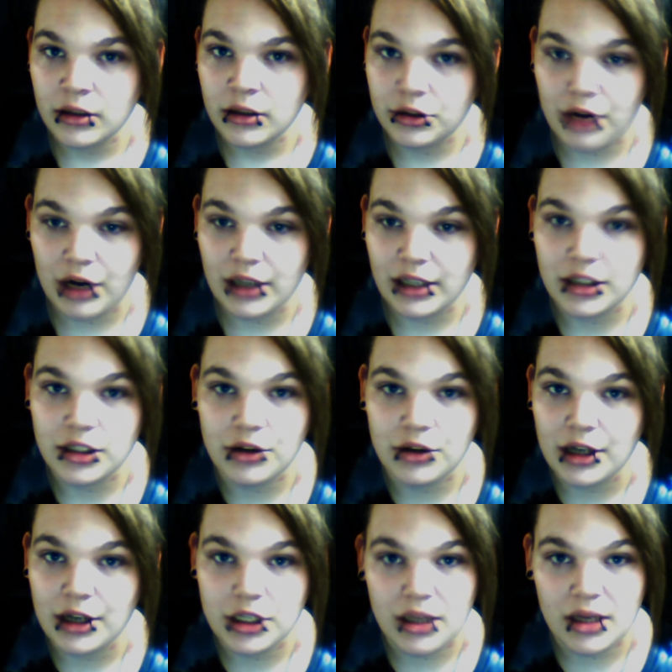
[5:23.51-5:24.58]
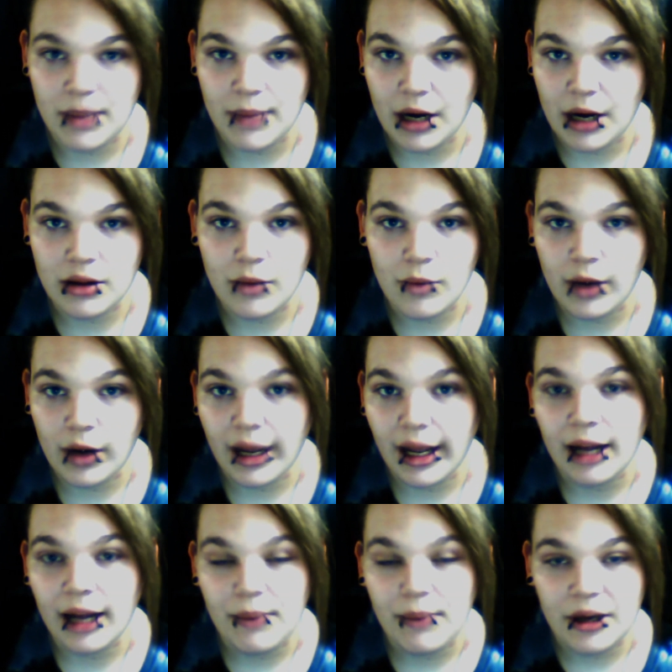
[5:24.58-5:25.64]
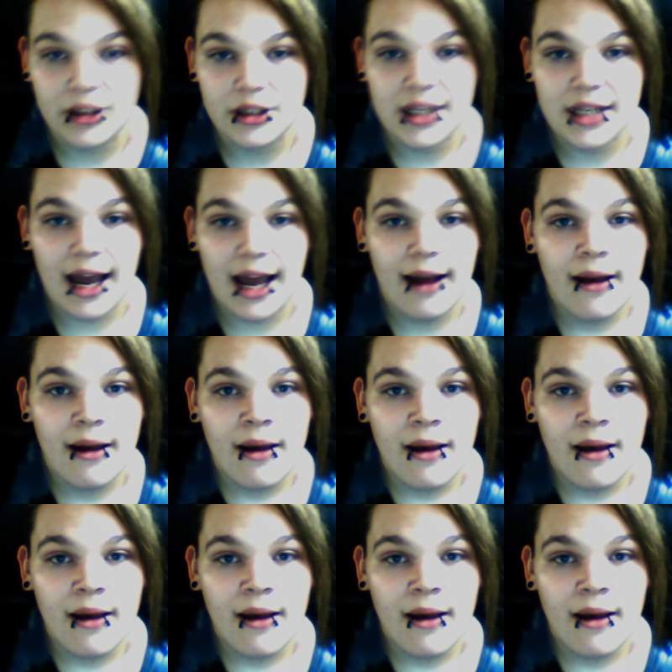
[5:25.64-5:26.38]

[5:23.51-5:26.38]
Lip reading: tried to stretch any bigger than what I got it pierced at.